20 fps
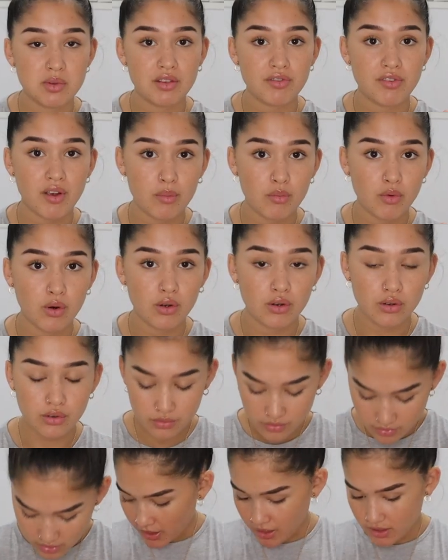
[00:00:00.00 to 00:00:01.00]
me if I'm wrong.
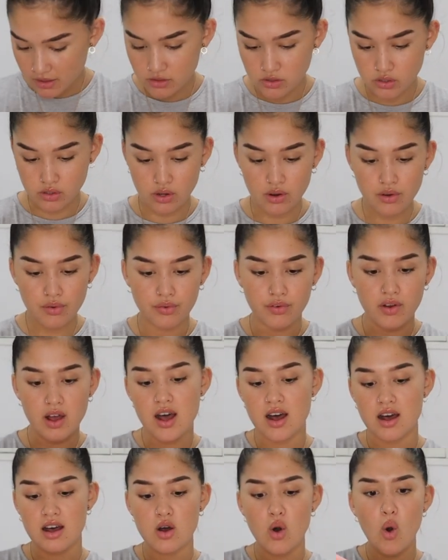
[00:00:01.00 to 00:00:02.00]
But so
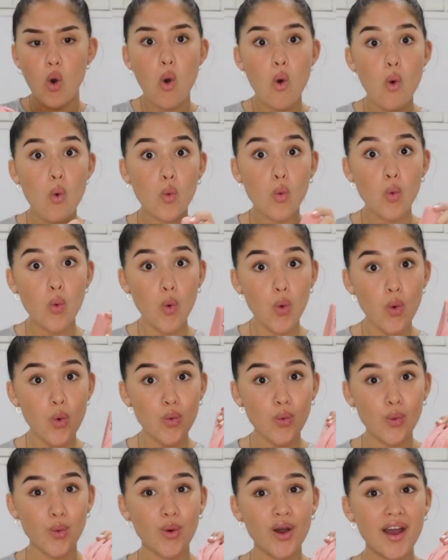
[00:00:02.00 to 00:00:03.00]
far,
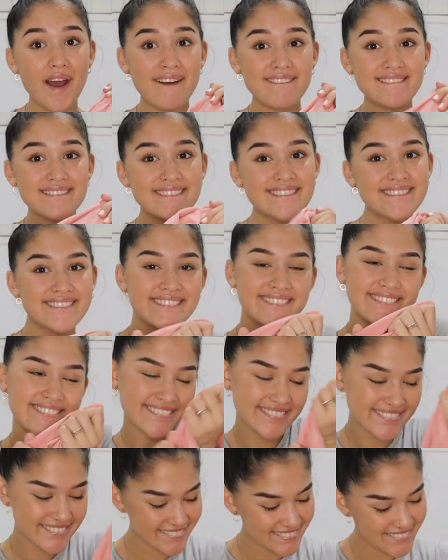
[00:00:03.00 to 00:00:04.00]
ooh,
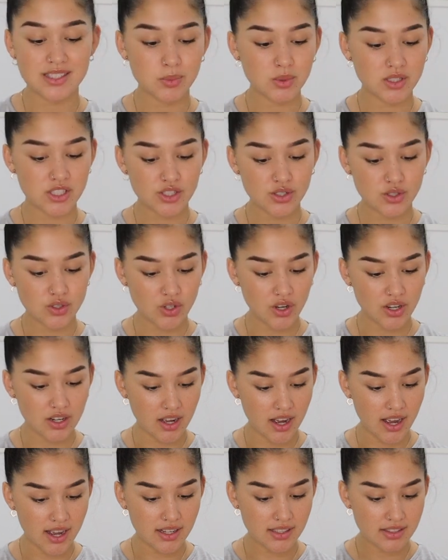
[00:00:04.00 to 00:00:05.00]
this material is so
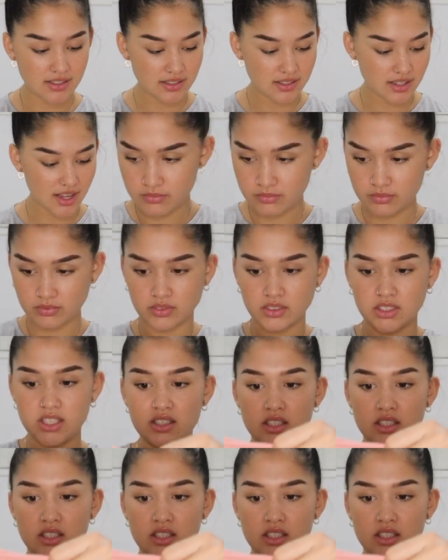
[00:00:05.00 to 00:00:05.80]
nice. Still